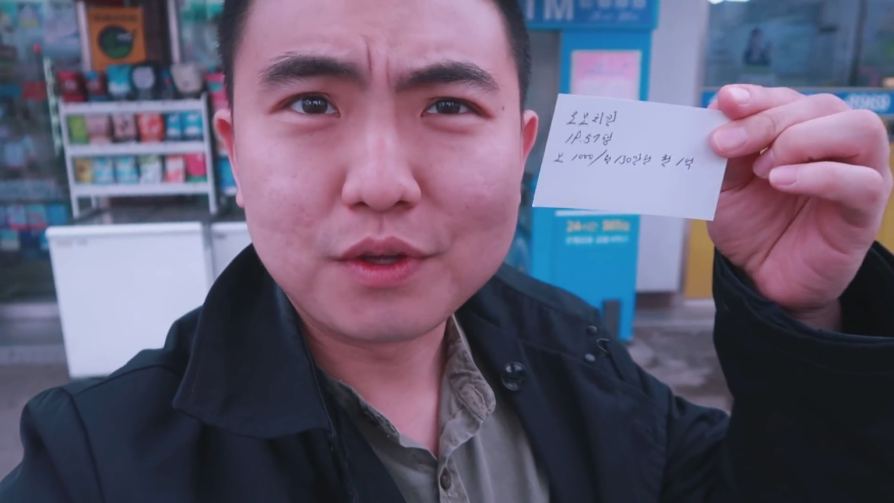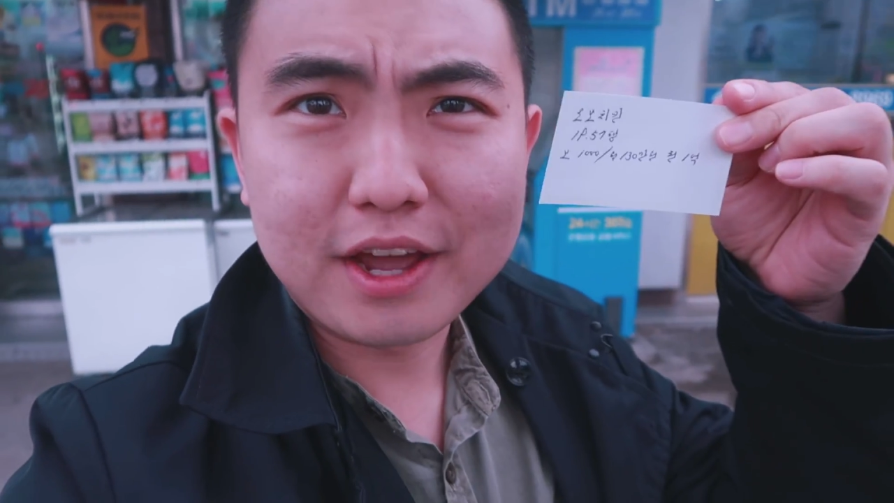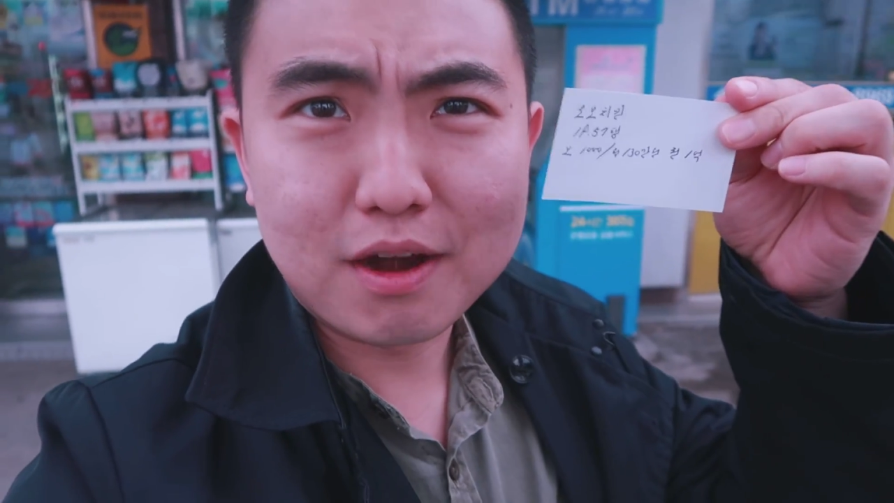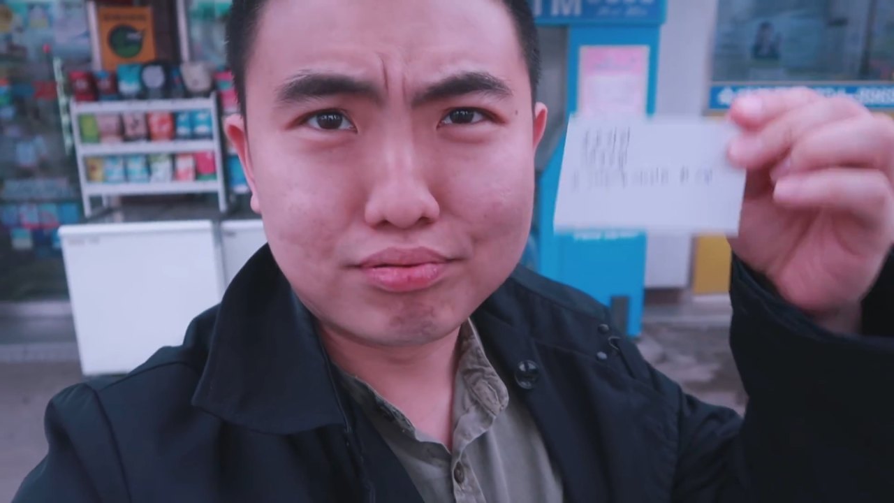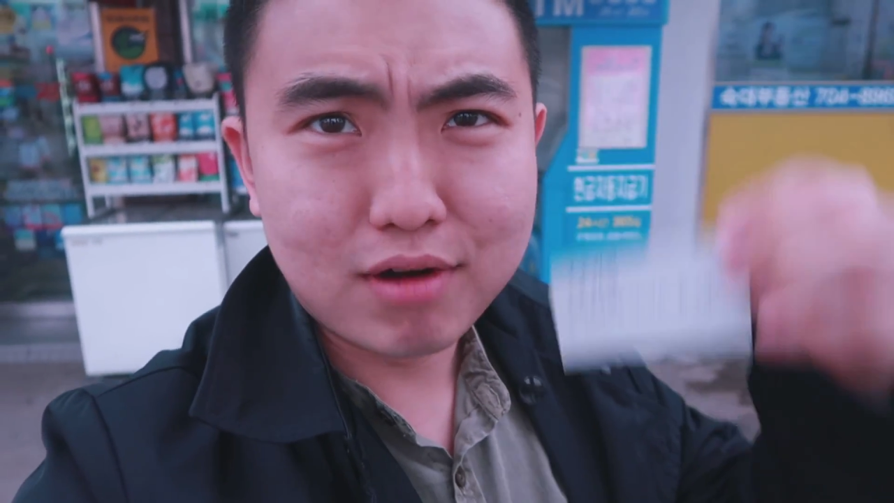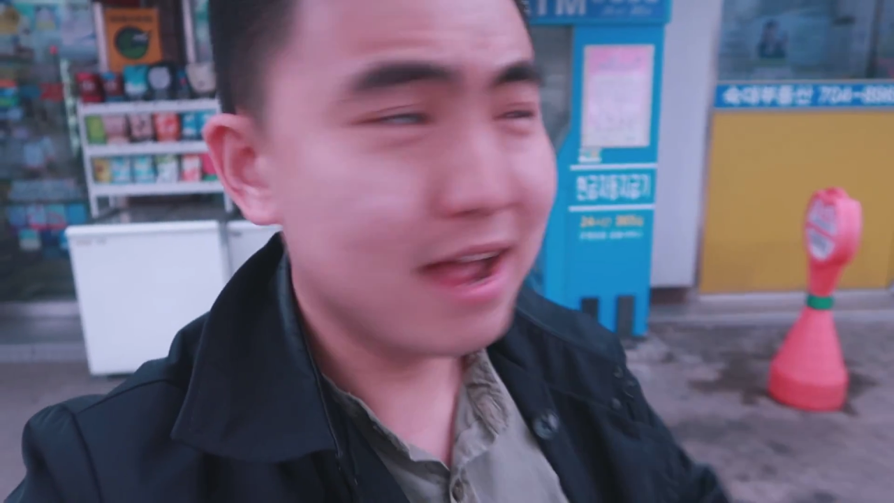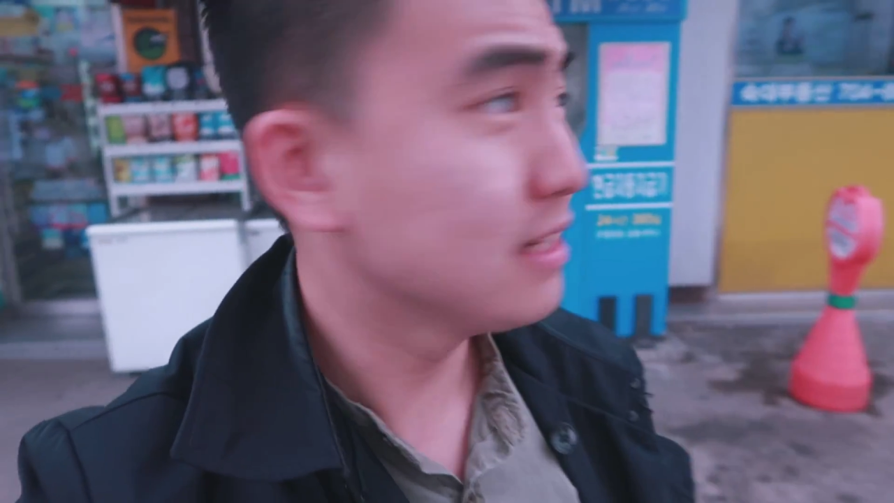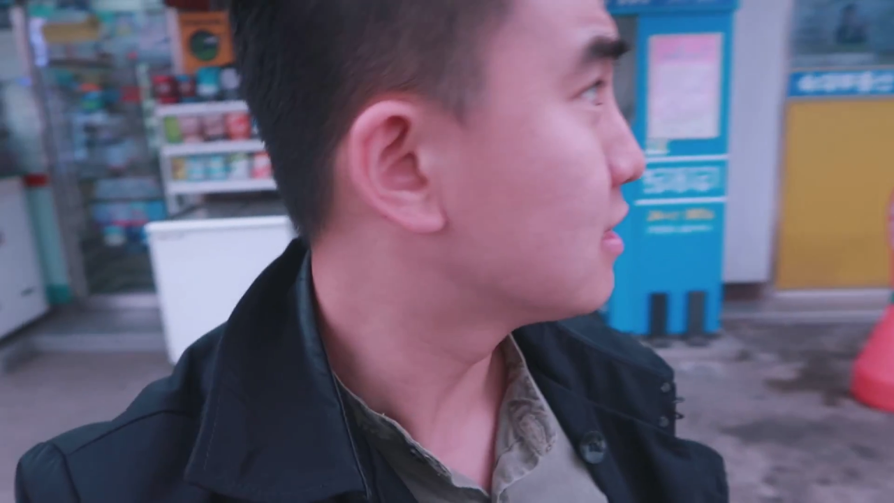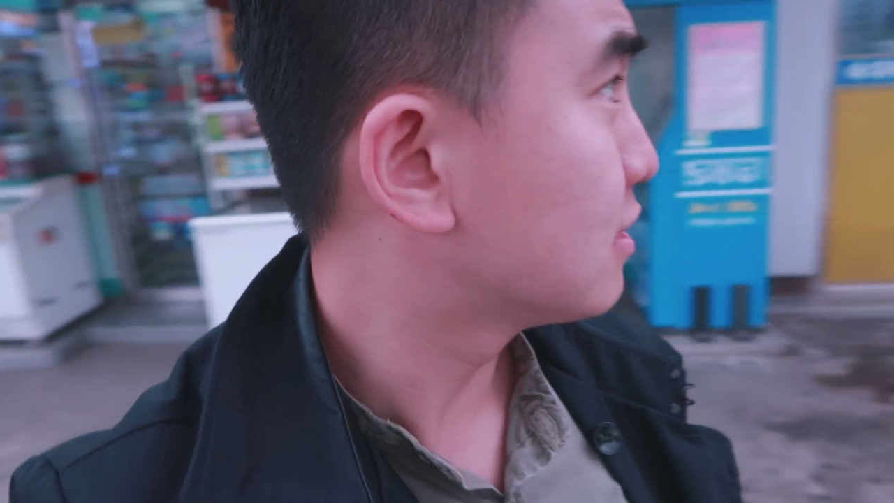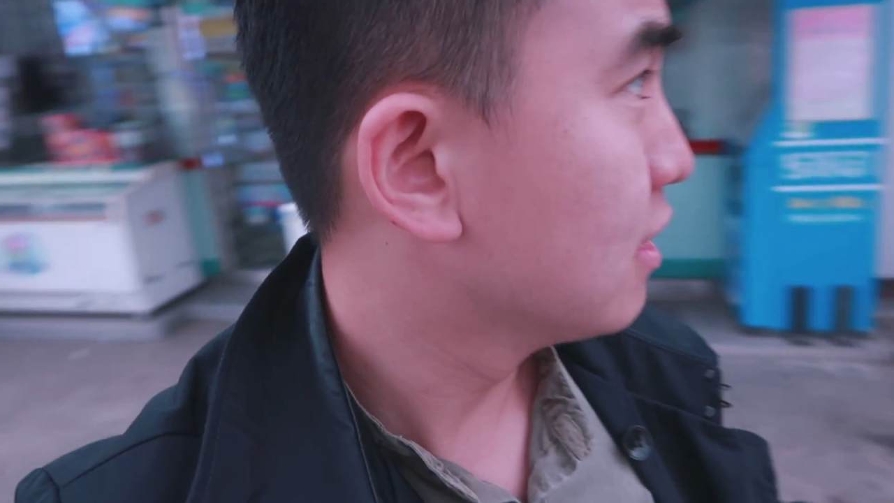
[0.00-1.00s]
So I got a
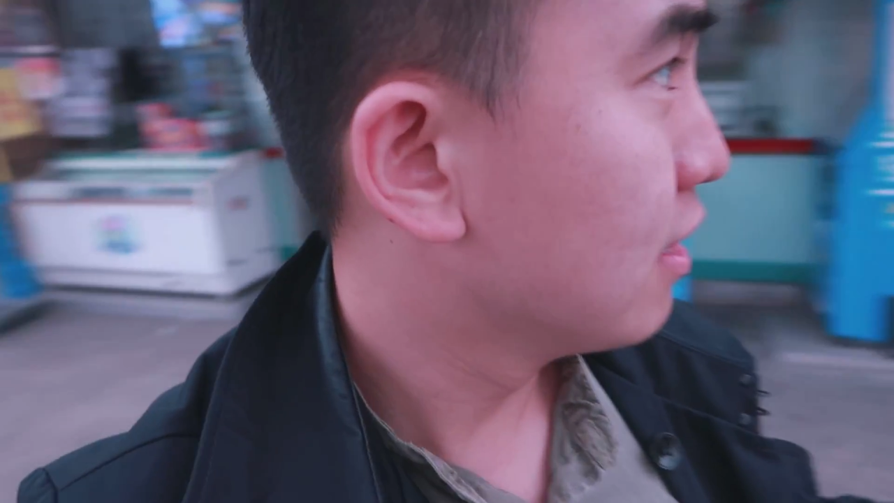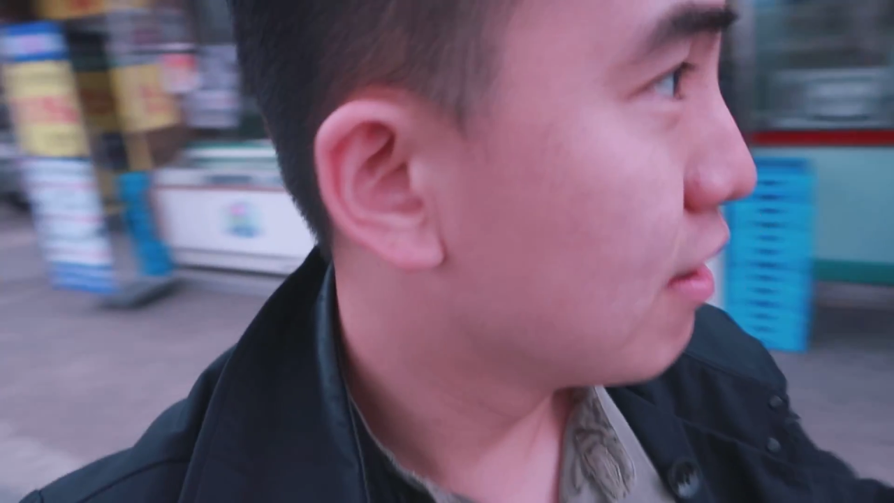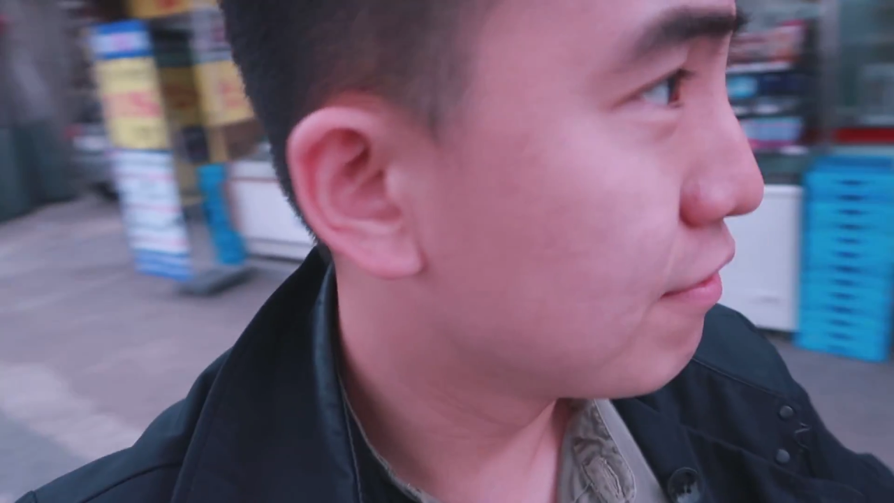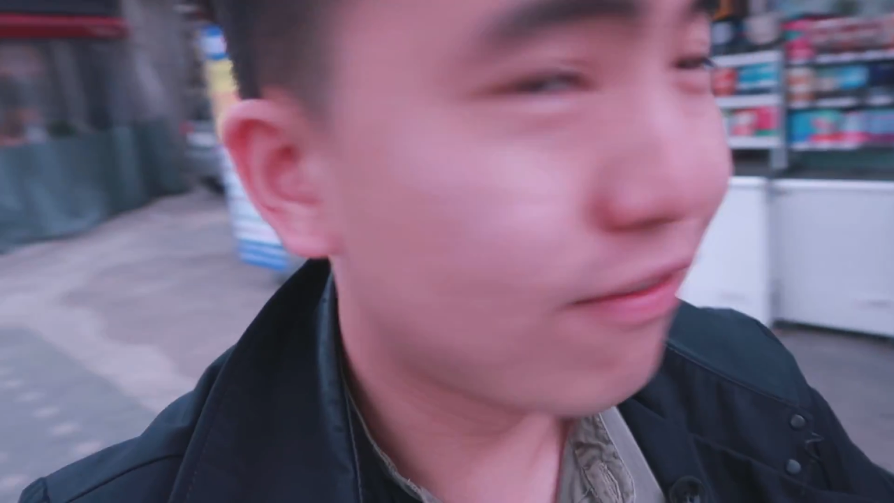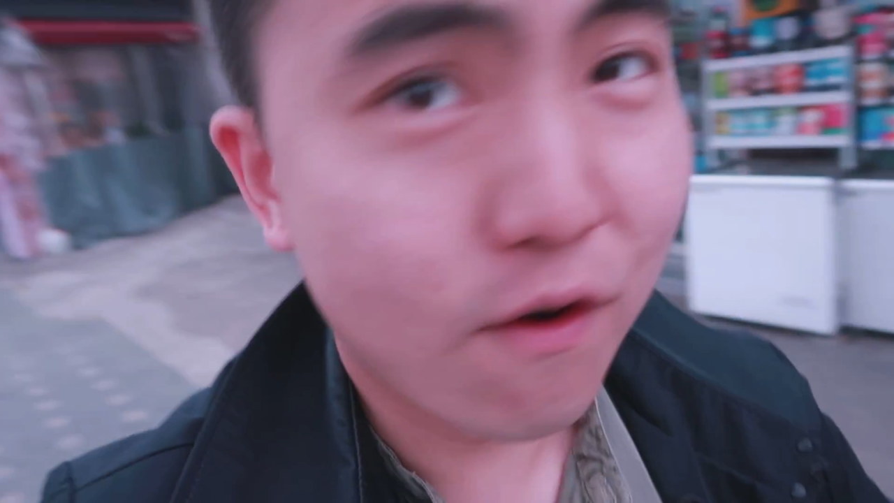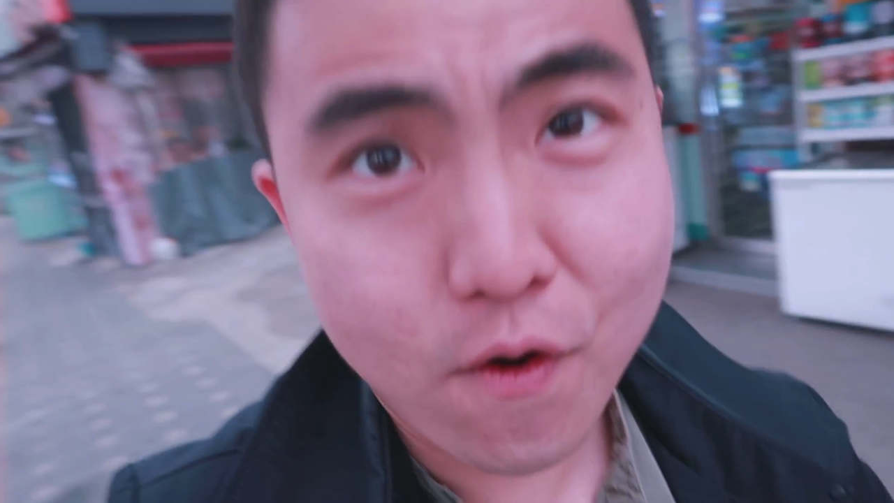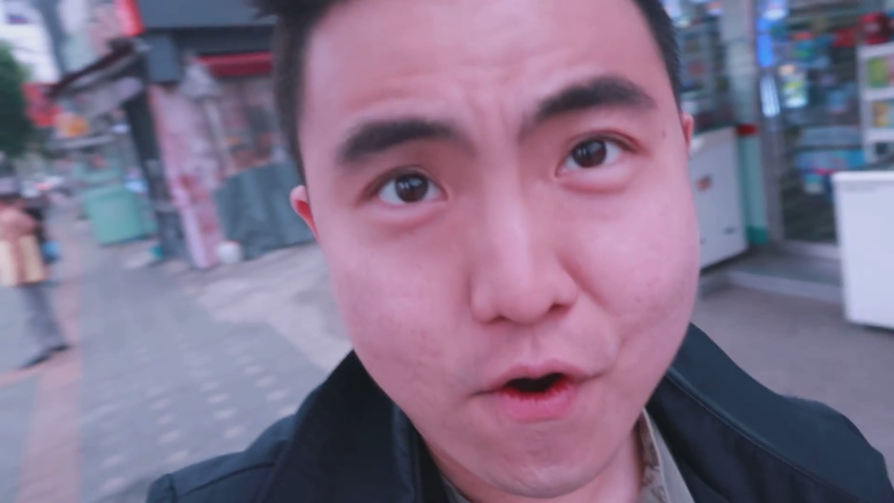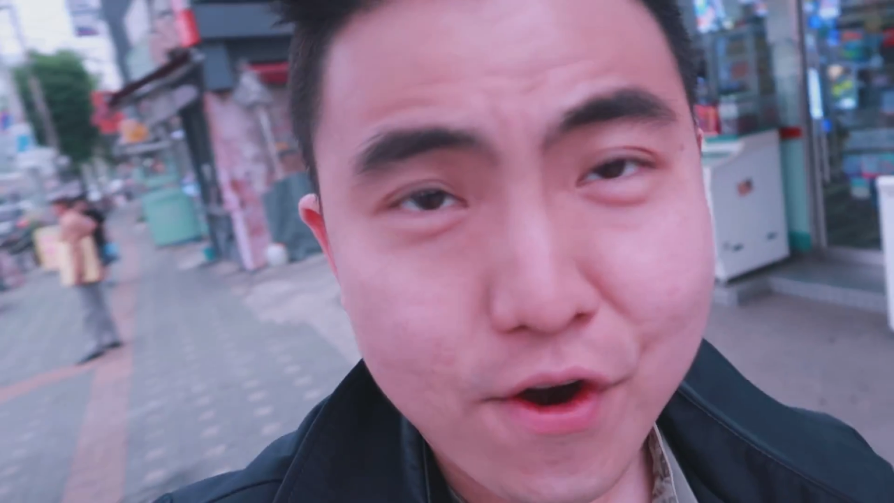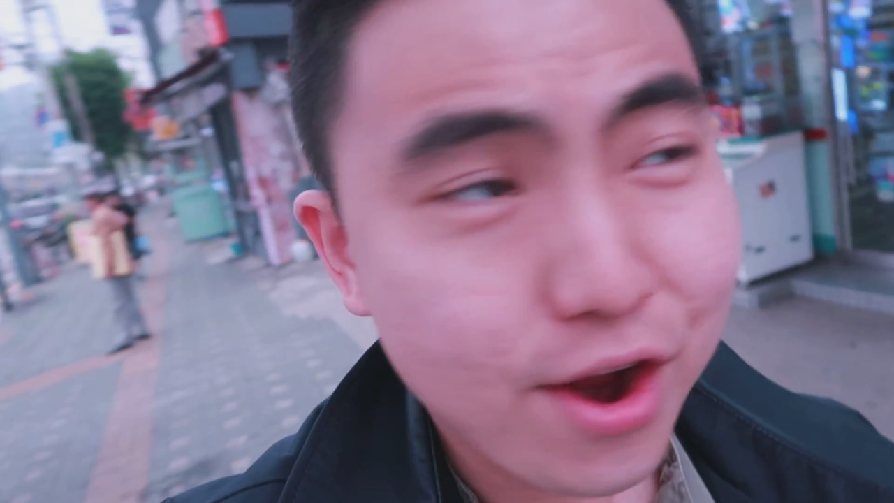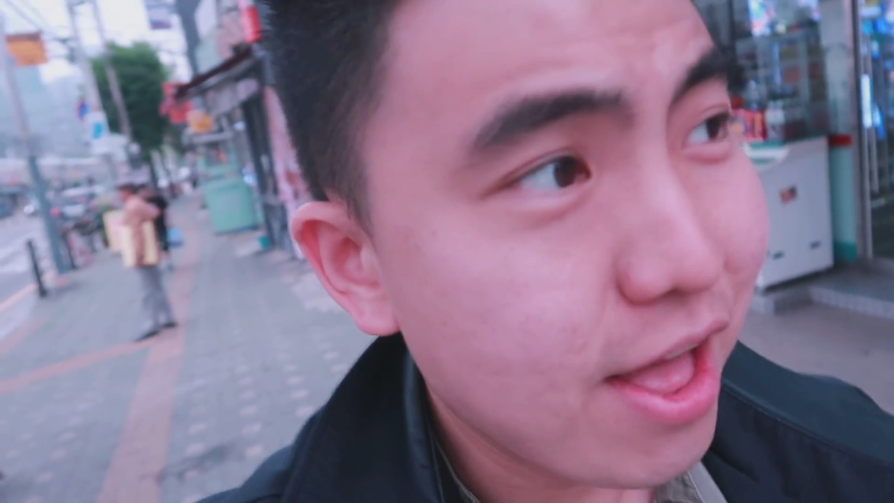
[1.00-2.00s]
price
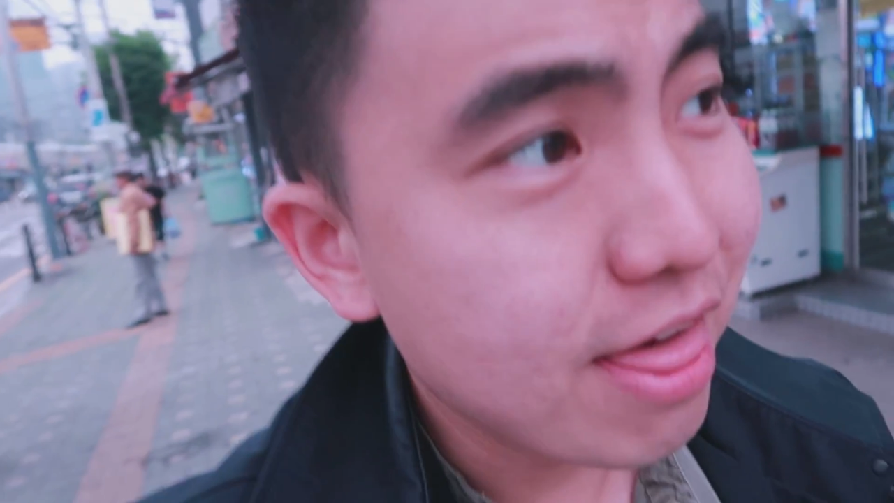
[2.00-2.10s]
for